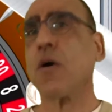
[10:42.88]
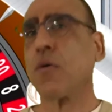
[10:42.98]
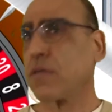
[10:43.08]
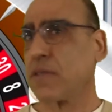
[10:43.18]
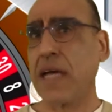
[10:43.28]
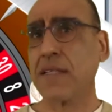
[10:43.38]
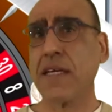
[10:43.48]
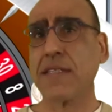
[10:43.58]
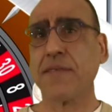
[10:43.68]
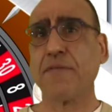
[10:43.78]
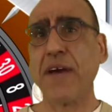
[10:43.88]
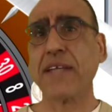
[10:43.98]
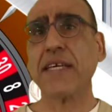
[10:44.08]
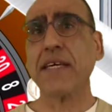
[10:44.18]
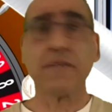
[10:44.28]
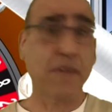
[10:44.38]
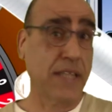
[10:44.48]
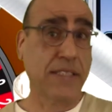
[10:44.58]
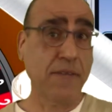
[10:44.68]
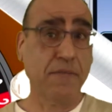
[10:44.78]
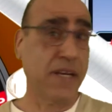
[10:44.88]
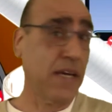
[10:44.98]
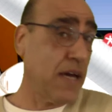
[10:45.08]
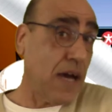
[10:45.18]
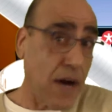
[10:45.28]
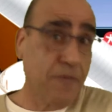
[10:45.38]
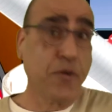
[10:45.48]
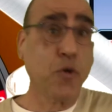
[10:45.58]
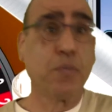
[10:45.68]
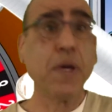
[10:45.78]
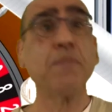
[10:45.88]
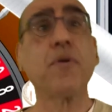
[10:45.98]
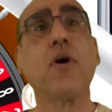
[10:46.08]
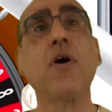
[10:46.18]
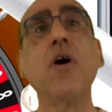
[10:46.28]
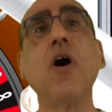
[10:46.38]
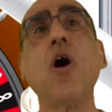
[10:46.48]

that is affecting relatively a few people?